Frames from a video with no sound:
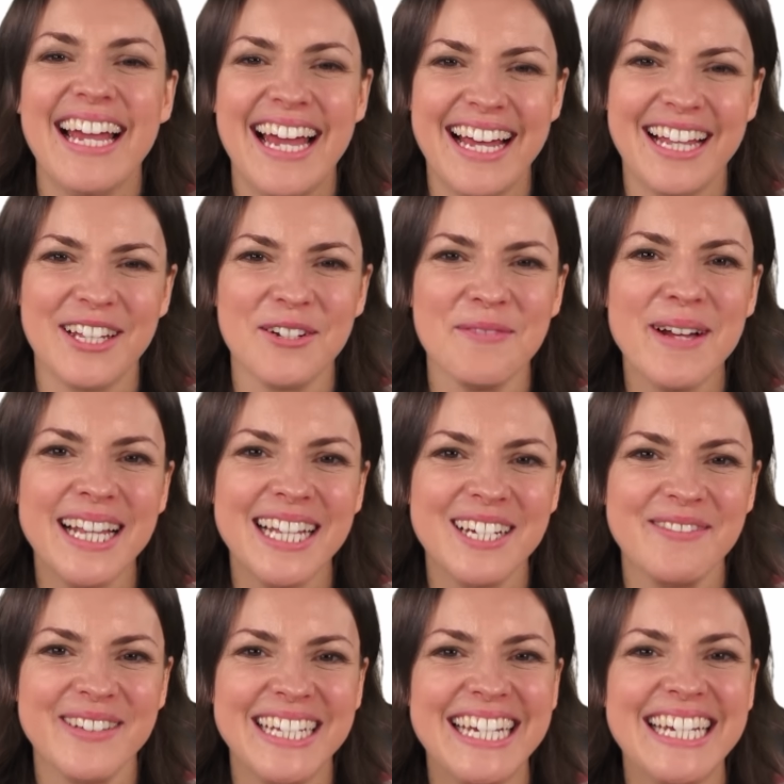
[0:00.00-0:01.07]
Hello my
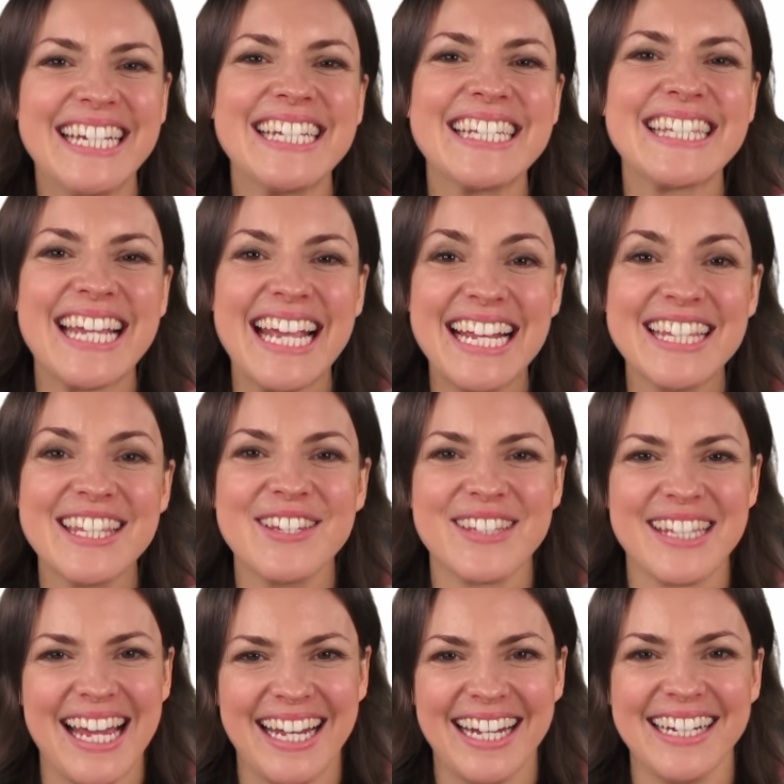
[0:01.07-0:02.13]
lovelies, it's
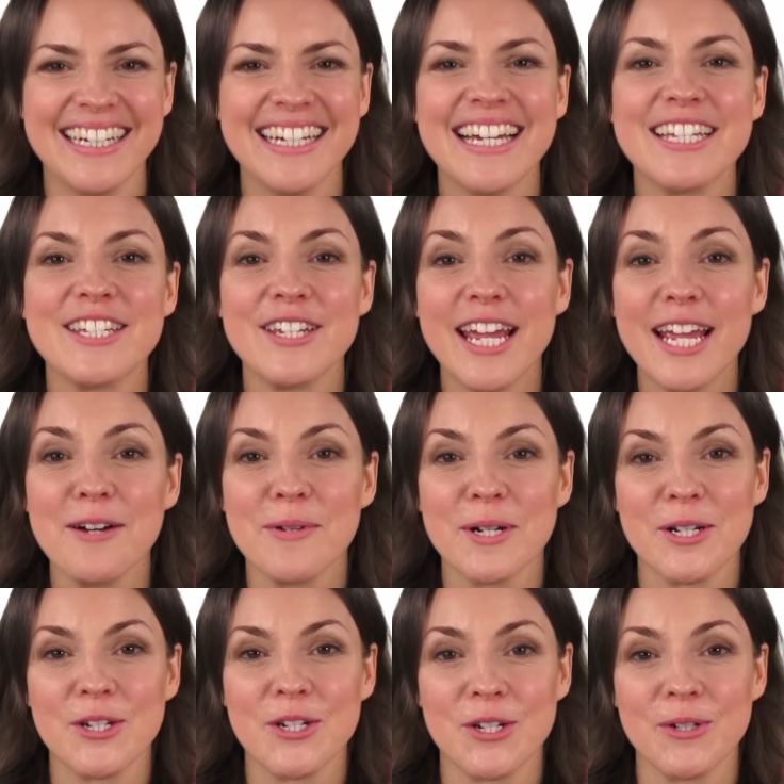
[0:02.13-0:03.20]
Susanne and today I
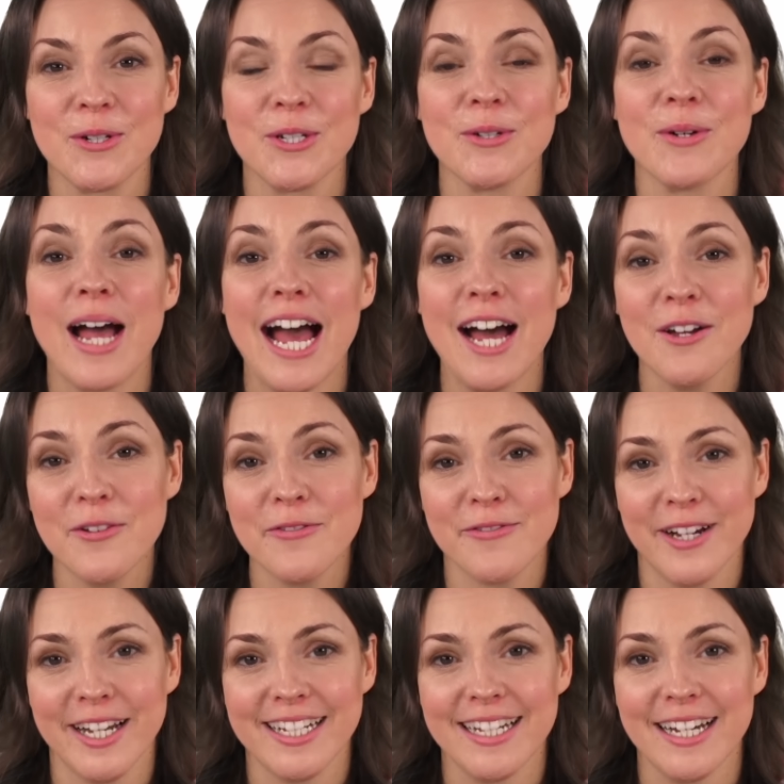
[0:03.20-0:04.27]
want to show you how to
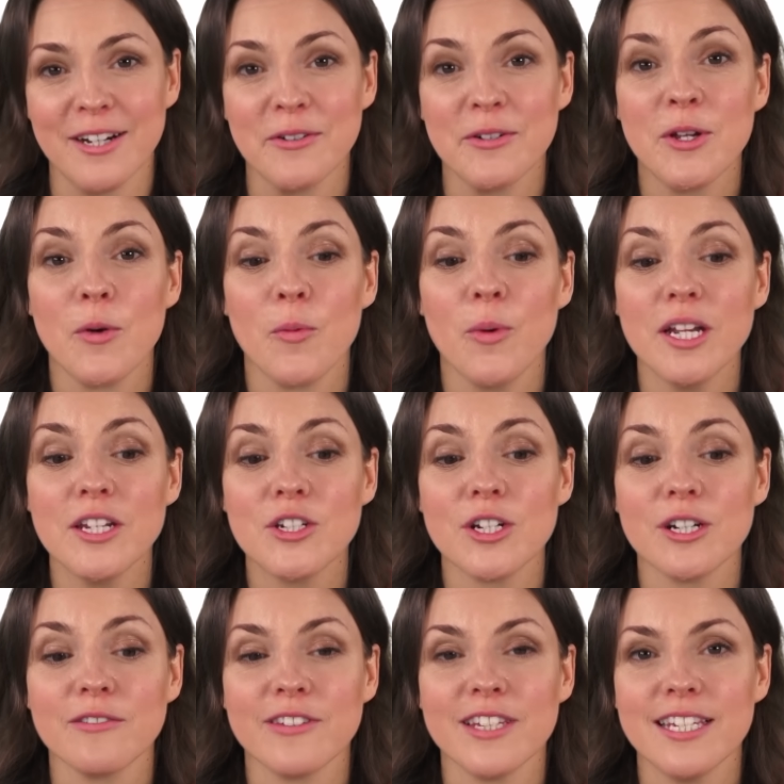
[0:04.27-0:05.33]
find out which
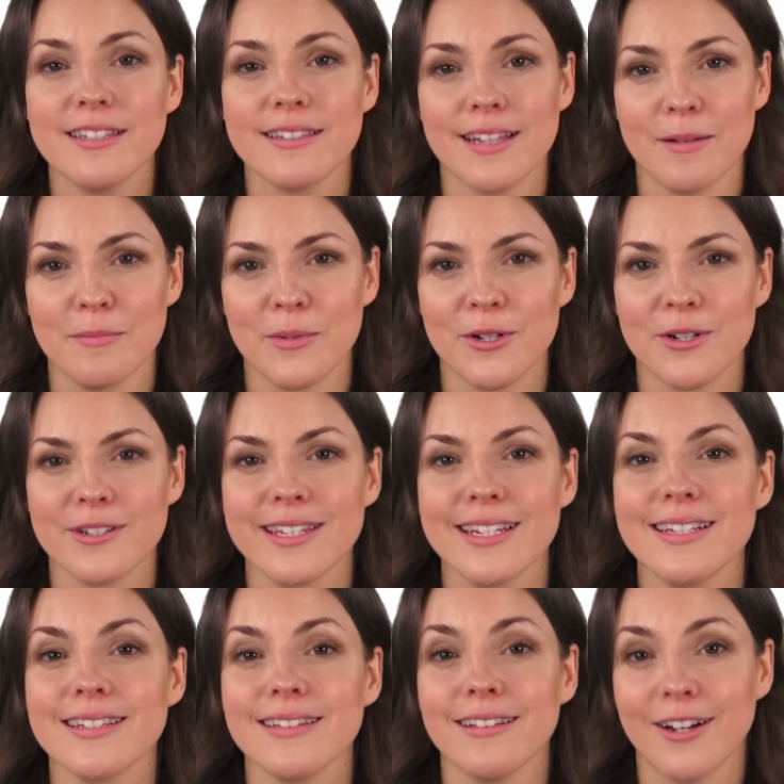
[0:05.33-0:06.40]
of these numbers
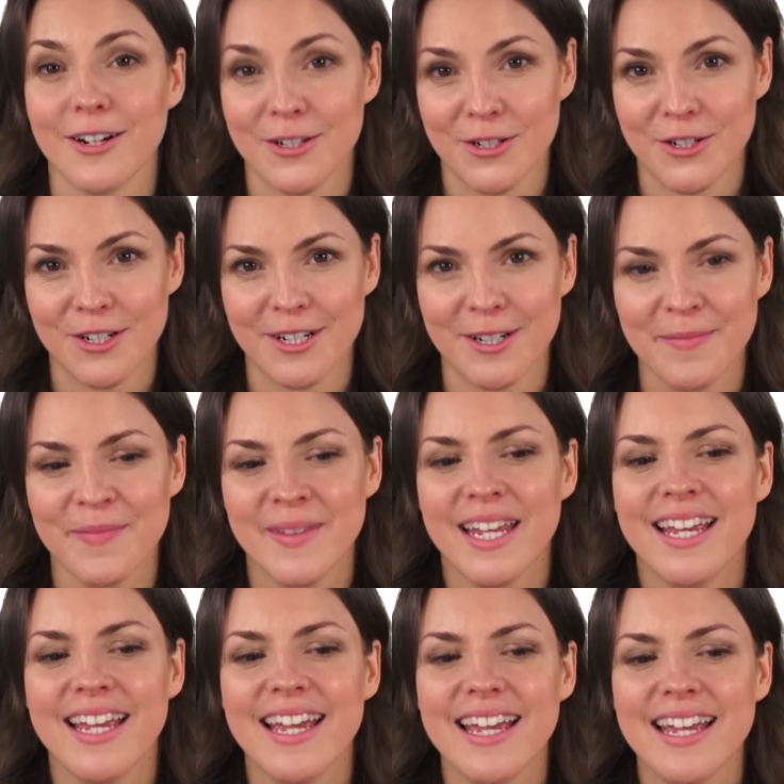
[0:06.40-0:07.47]
is larger.
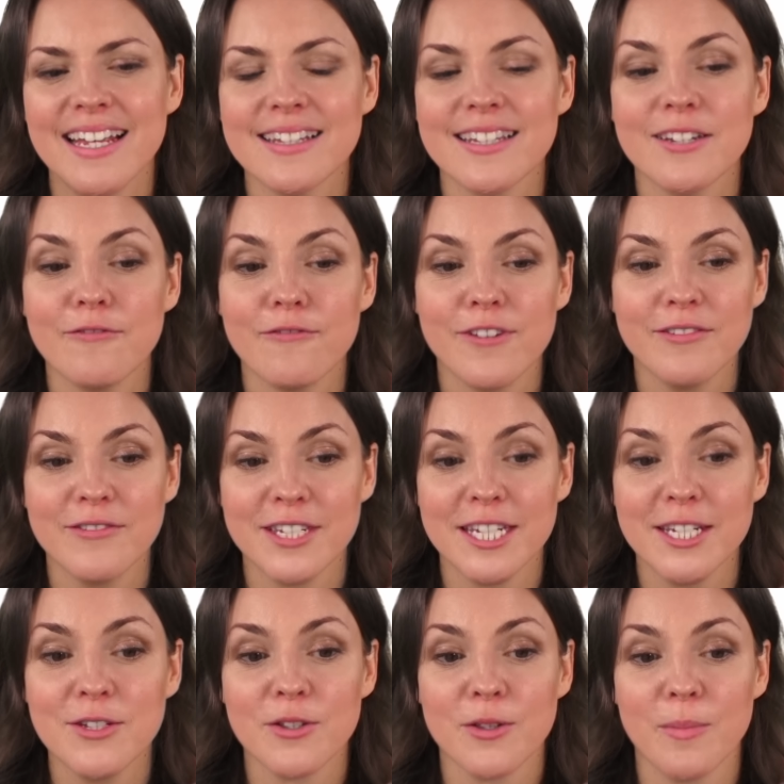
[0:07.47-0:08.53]
Is it
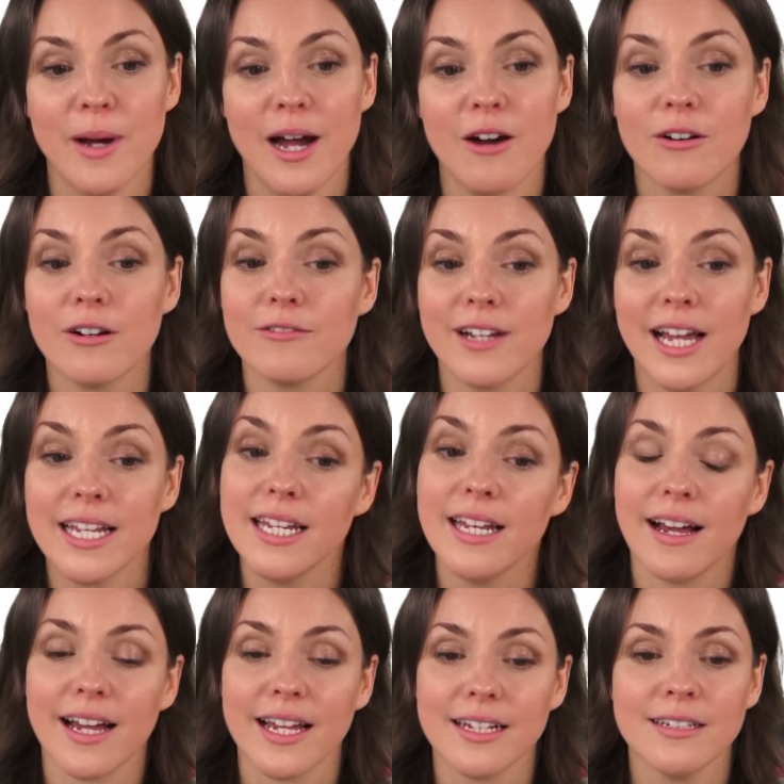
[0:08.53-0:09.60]
50 to the power of
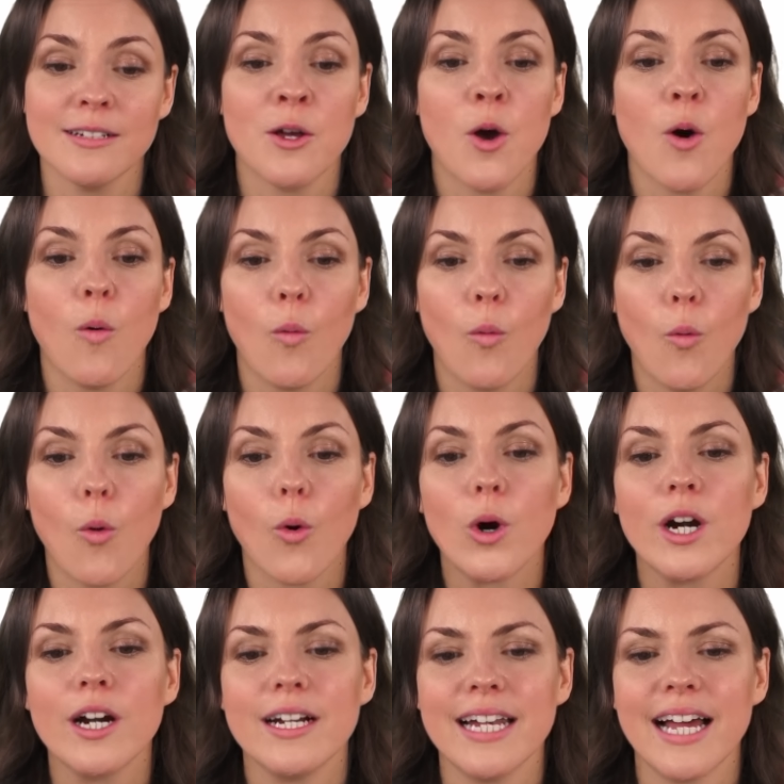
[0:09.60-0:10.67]
99
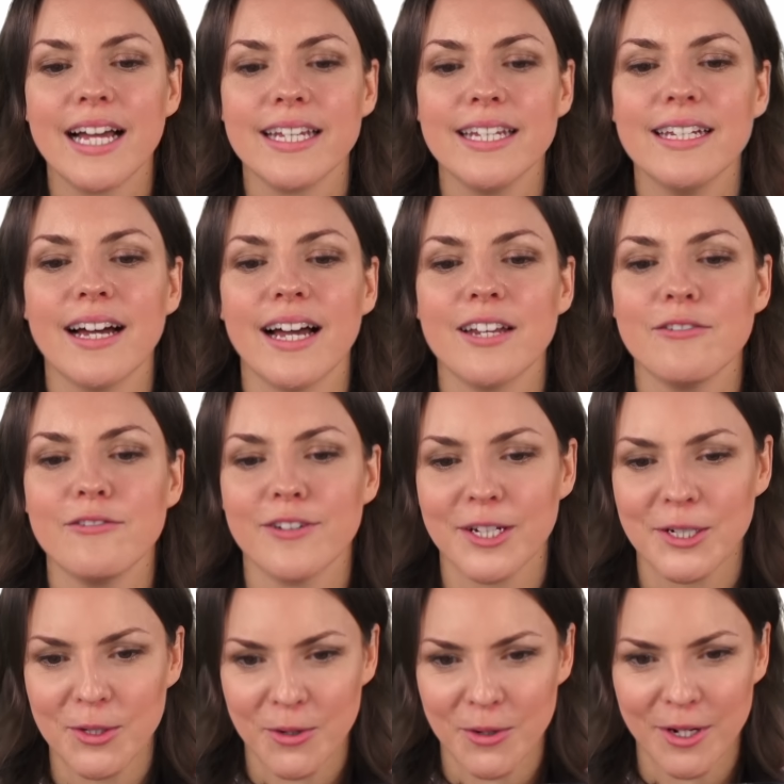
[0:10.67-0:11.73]
or 99
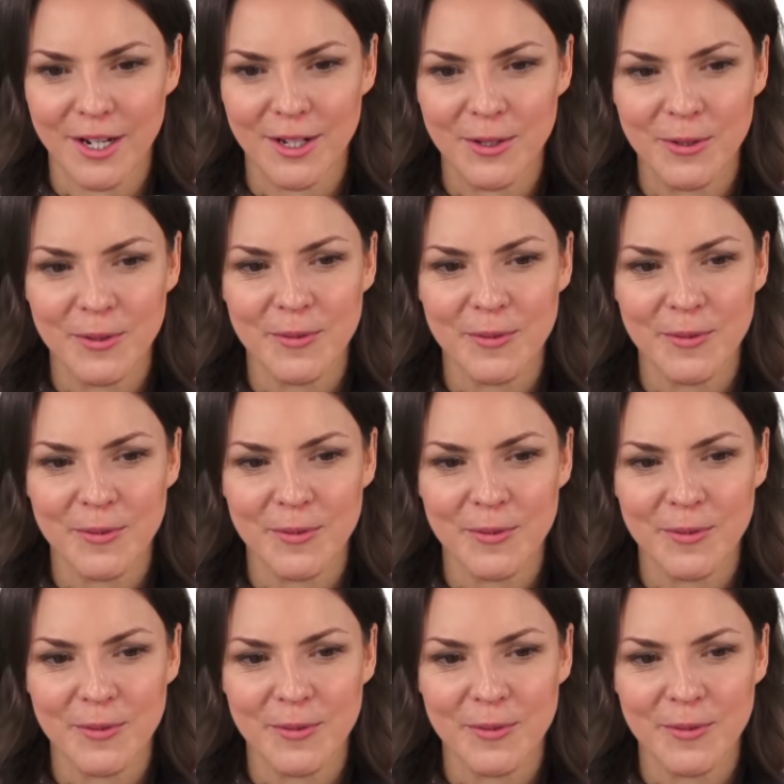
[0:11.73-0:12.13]
factorial?